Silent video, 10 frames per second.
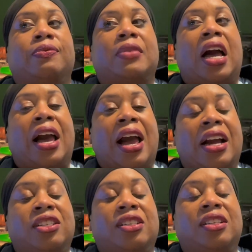I
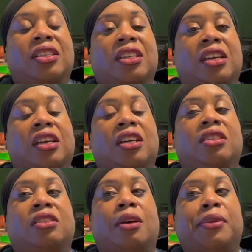actually think
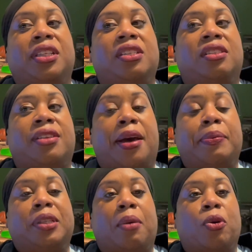some of these
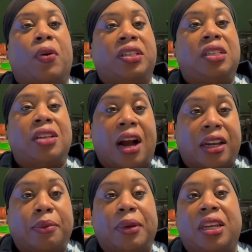steps I'm going to
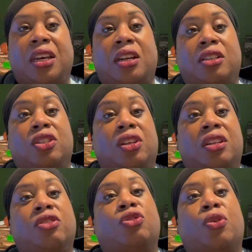document in
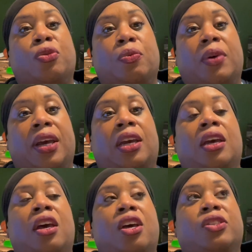a certain way
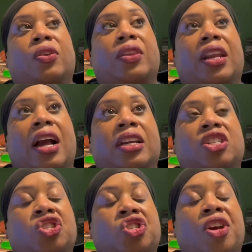so that I can
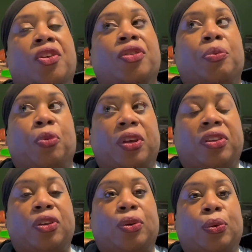share them
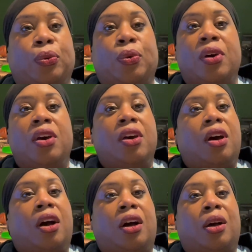with you
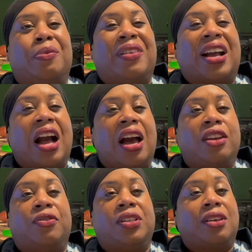kind
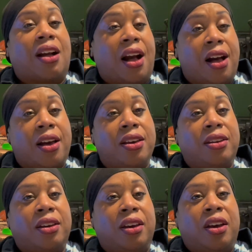of as a
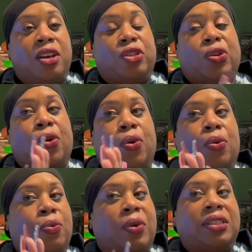guide.
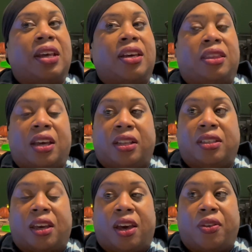So once I get that
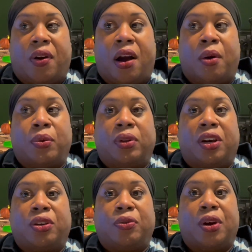together, I will
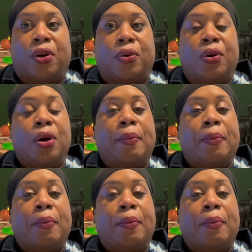let you know.